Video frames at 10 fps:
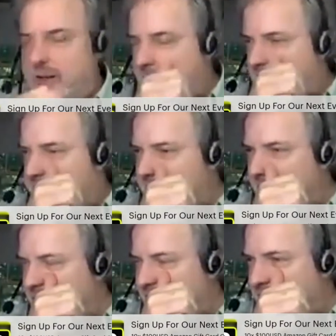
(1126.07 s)
And I
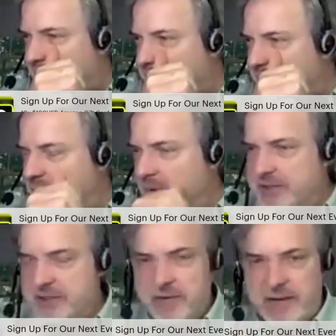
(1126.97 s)
believe you
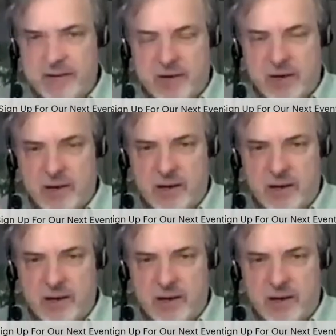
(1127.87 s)
guys even have a